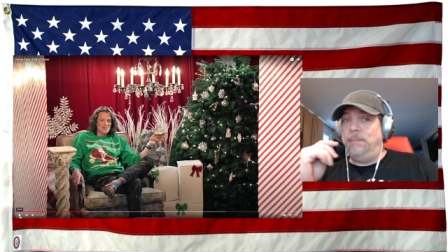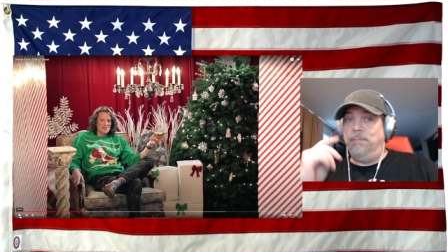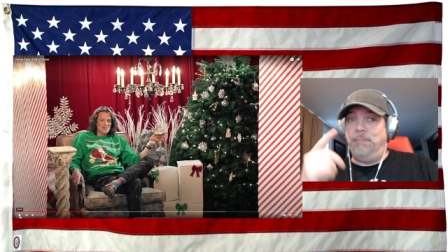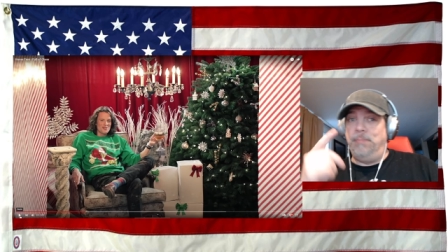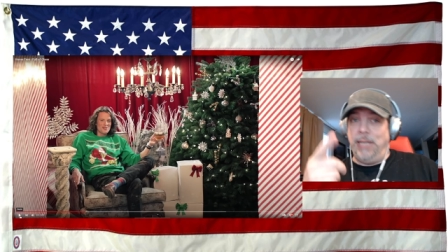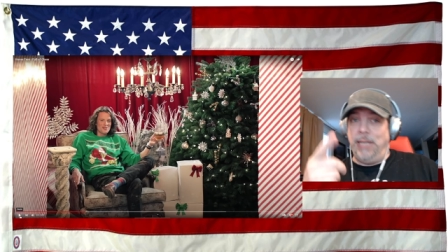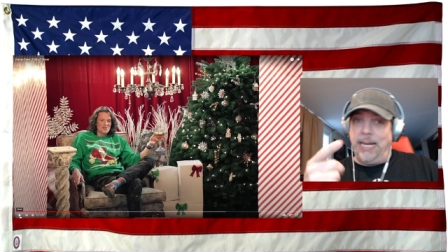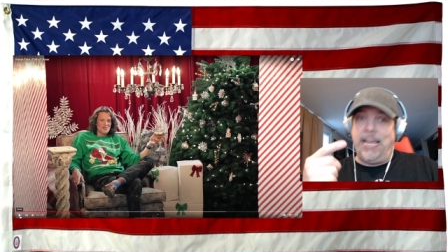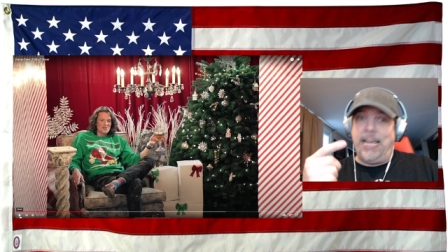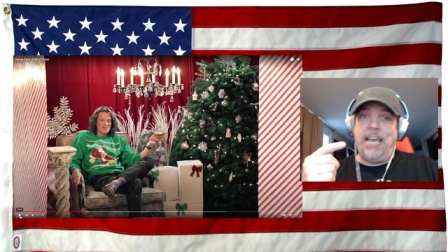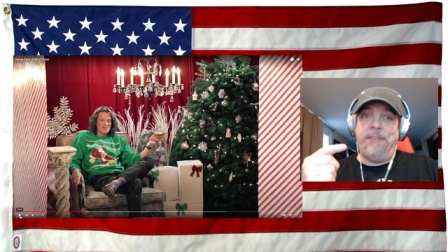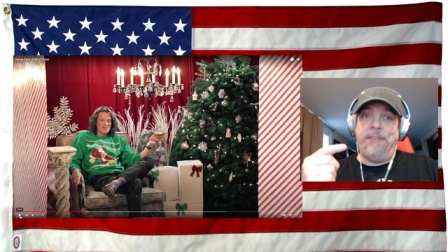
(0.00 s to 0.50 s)

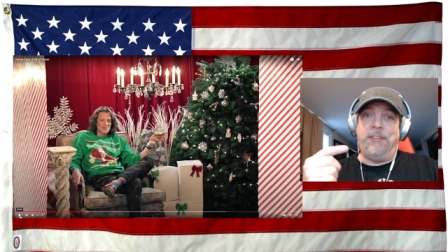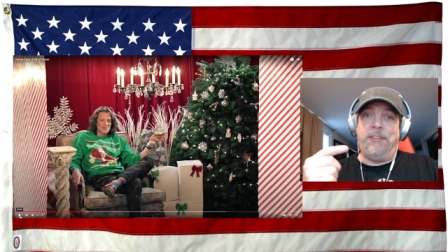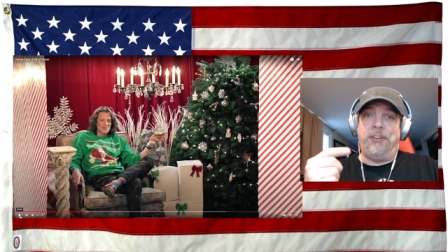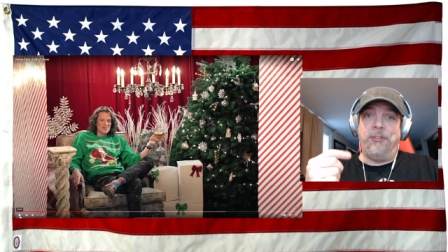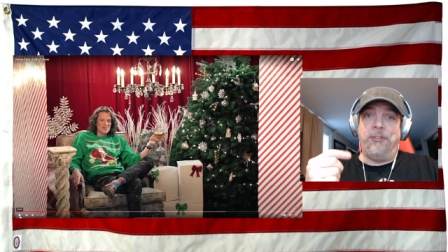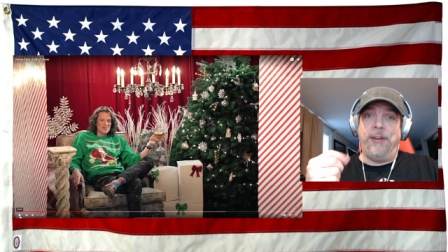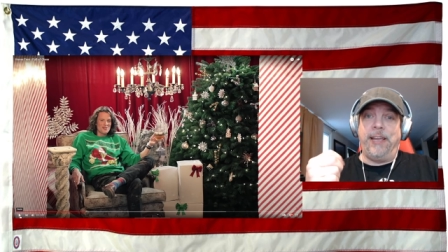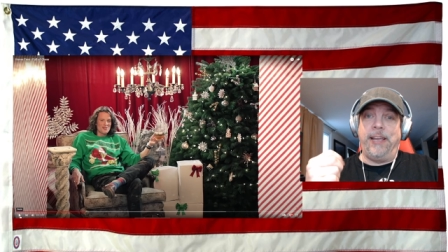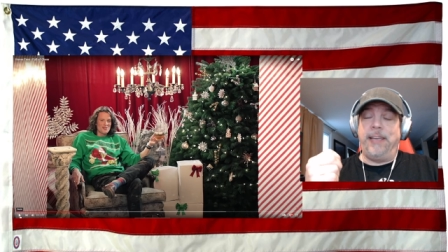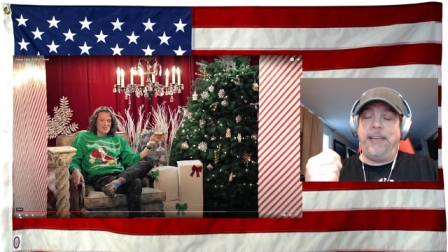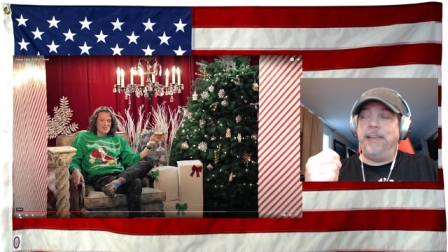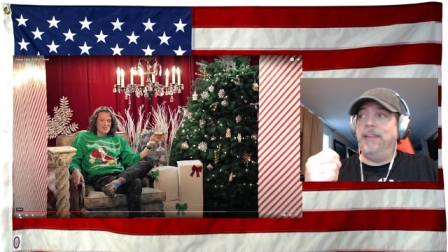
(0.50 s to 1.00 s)
Better have a
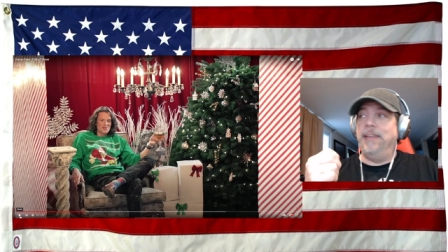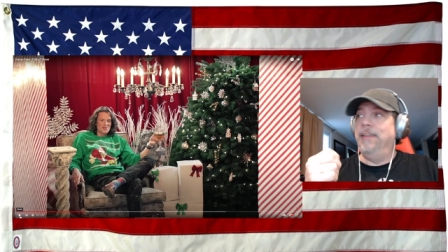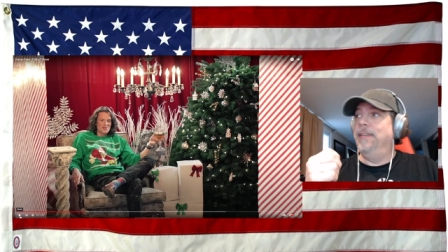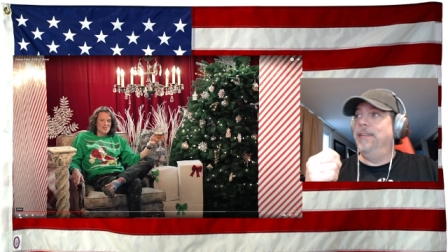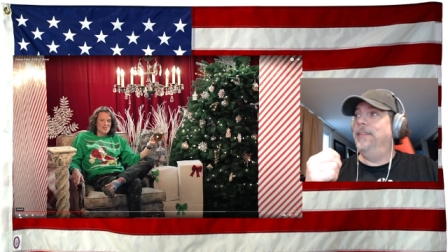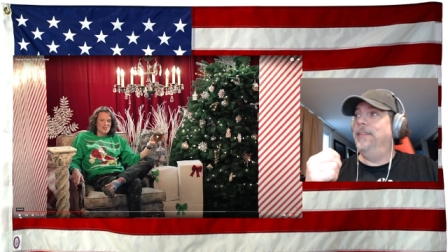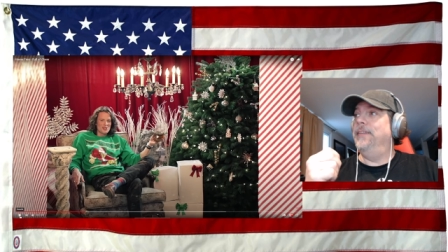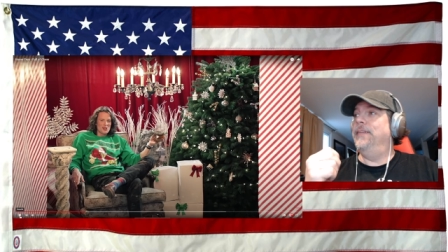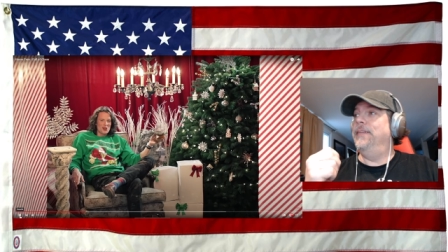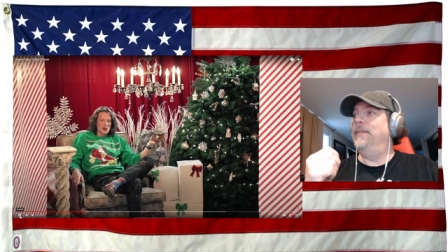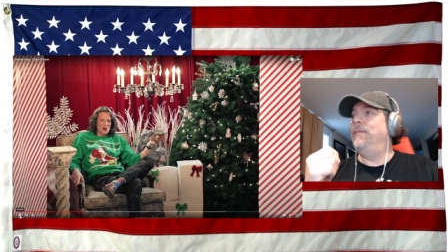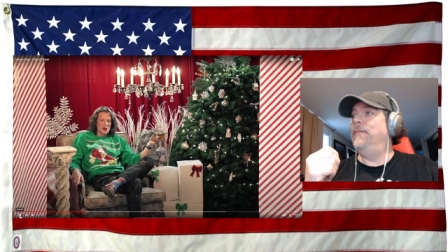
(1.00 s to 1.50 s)
drink.
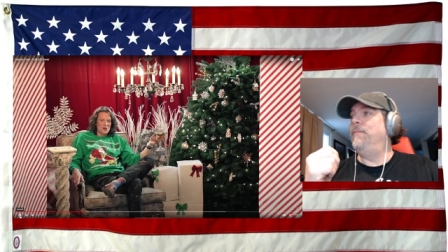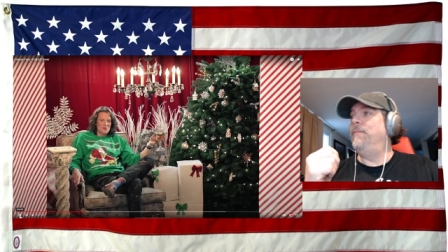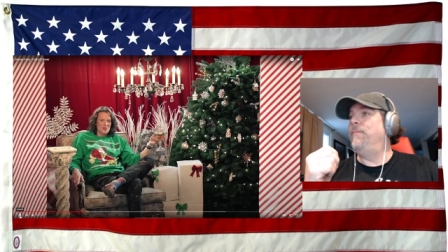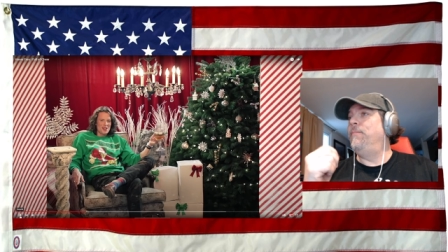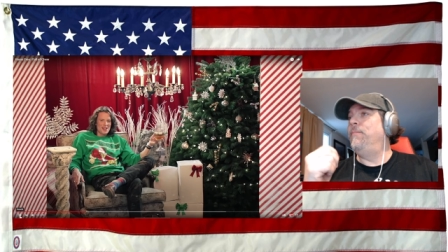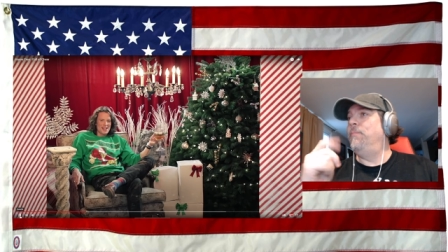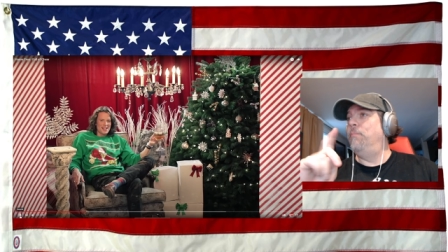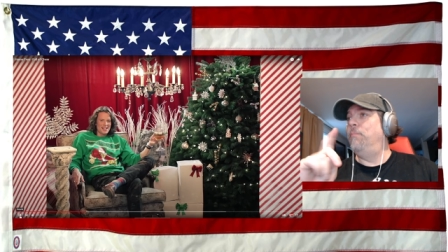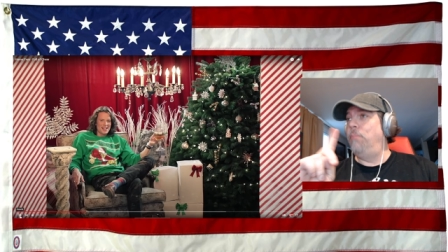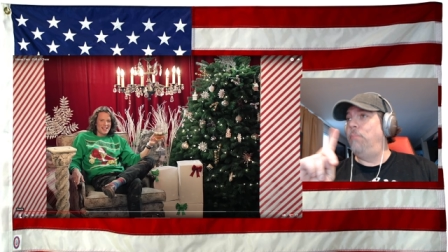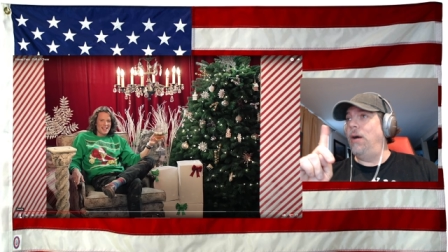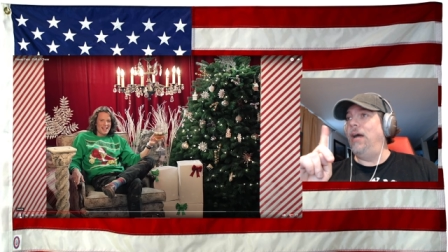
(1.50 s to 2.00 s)

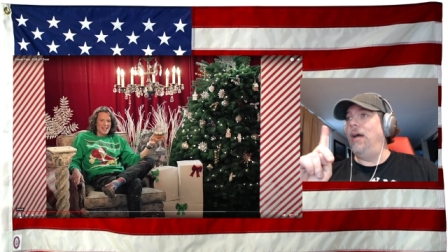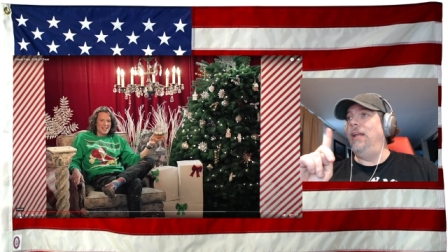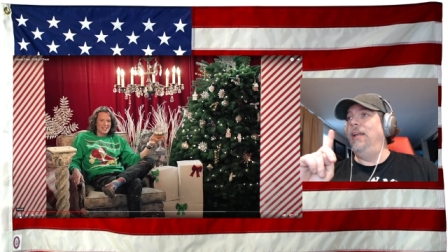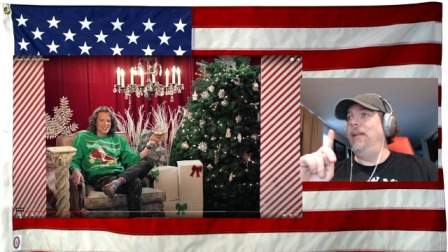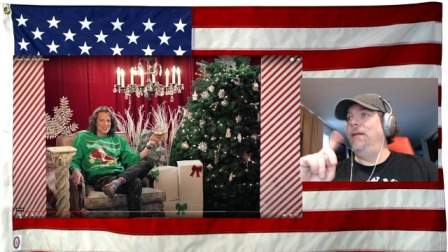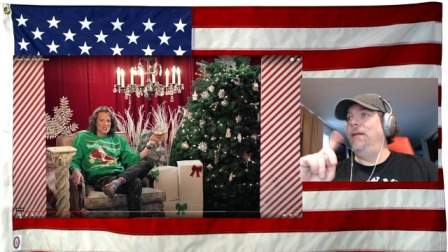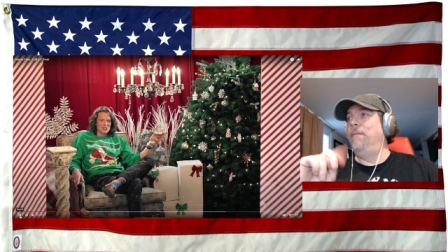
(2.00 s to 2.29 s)
But,